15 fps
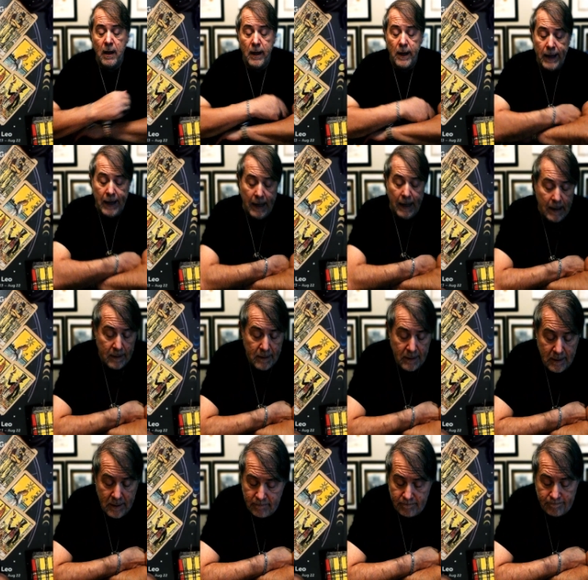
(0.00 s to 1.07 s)

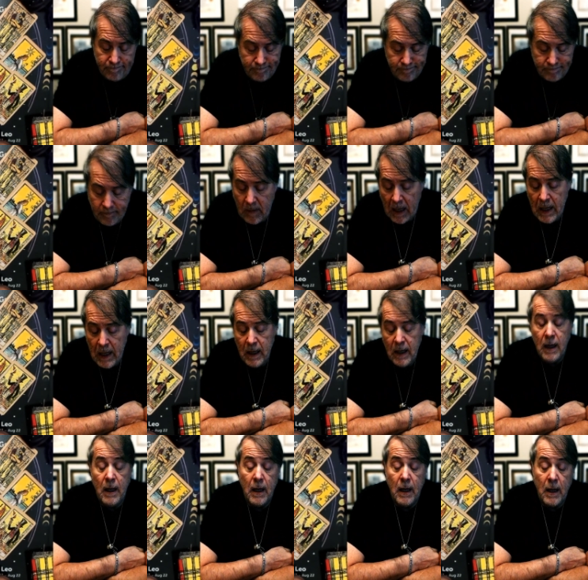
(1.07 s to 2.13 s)
And
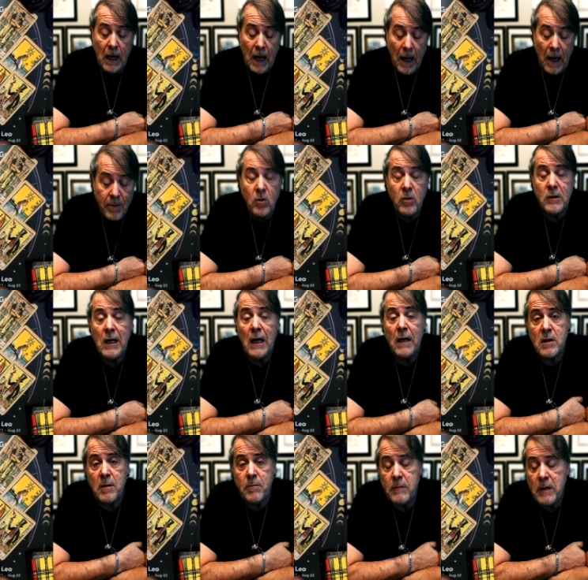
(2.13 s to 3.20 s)
I'm going to tell you
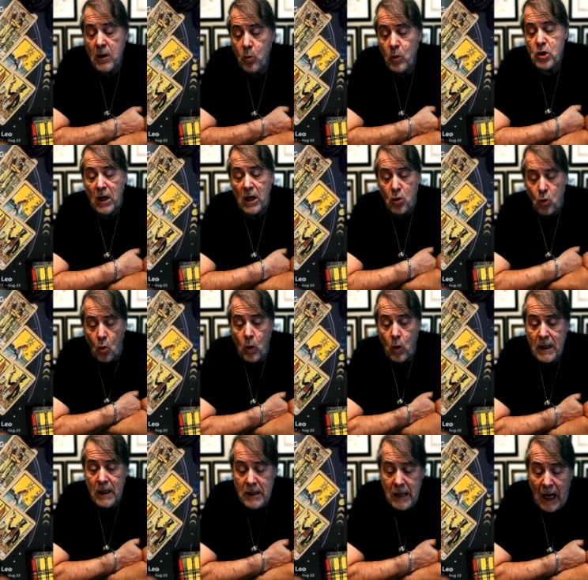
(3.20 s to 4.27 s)
something which I don't want
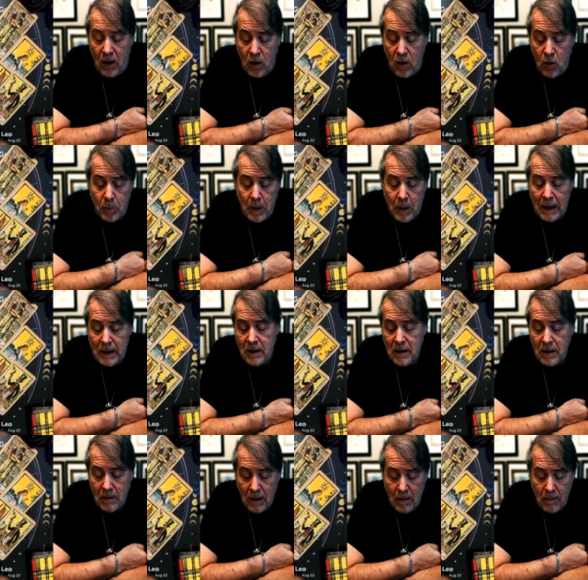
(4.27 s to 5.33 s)
to tell you, but
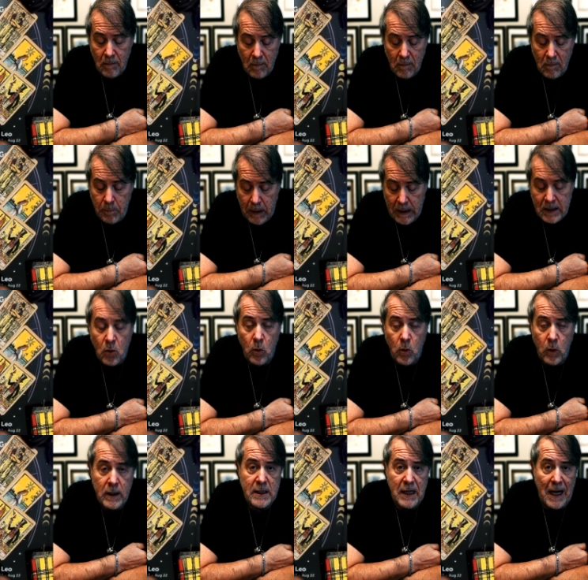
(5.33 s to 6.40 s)
based on what
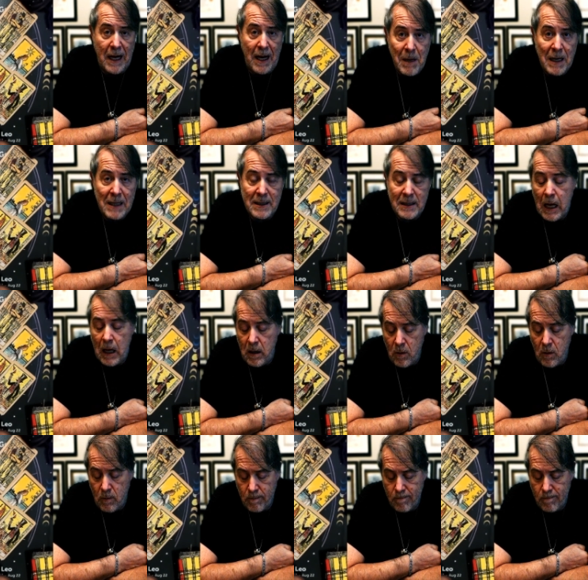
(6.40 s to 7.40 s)
I see, I must tell you.